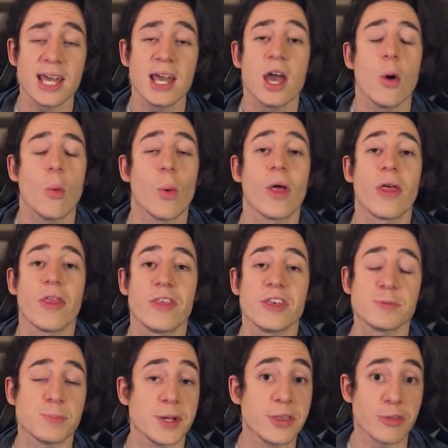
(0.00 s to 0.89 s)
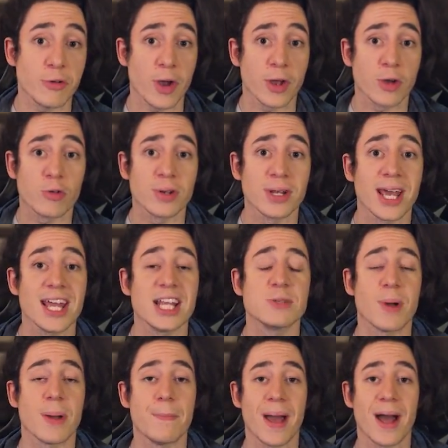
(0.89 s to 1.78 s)
Whether this be throwing grenades by
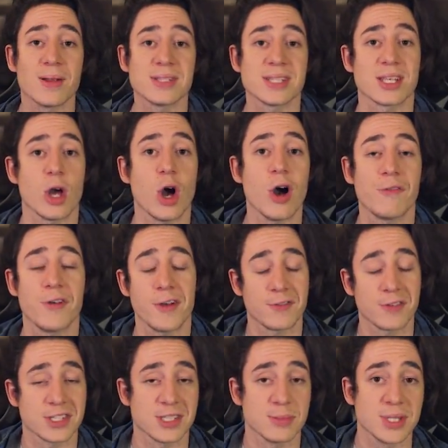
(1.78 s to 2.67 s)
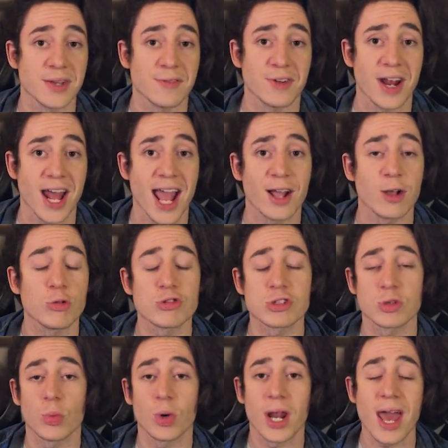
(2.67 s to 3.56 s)
bouncing off it for some different angles or
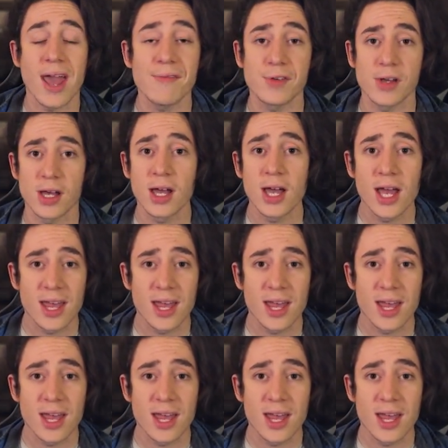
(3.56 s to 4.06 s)
whatever,